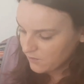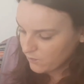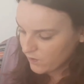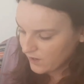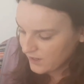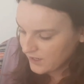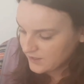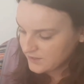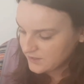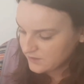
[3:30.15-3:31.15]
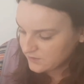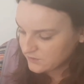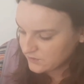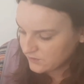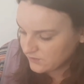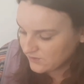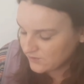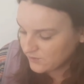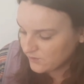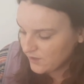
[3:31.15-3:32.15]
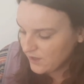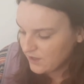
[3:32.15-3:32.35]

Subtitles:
1, 2,